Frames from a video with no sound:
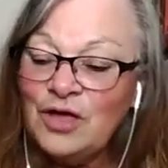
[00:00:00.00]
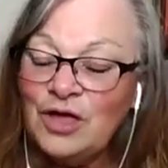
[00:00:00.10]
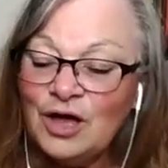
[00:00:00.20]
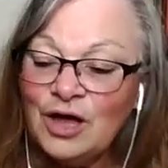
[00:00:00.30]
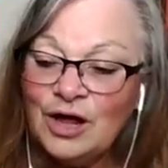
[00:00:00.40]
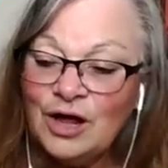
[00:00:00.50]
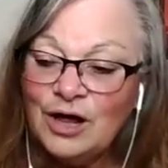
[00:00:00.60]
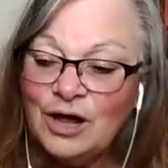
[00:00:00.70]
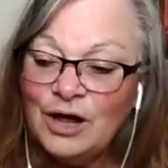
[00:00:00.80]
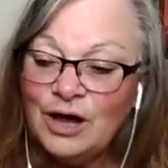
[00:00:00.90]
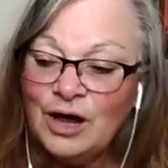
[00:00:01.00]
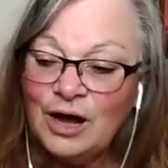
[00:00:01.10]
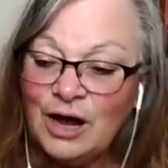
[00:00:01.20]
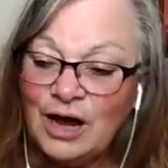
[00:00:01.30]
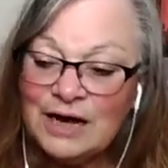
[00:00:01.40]
their
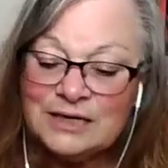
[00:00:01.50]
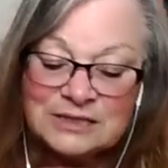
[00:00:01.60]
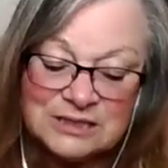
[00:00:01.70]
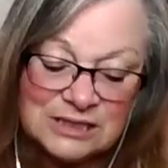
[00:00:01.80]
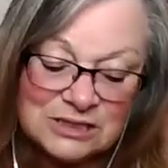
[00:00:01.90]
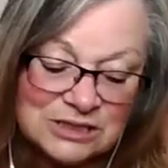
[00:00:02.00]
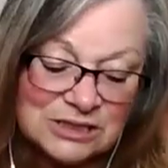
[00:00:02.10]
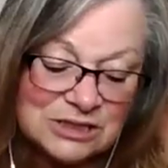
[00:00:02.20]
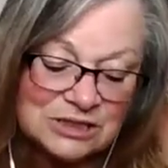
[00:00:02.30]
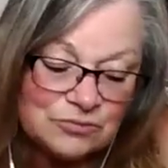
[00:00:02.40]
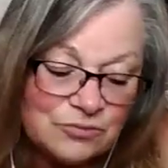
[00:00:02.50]
ancestors,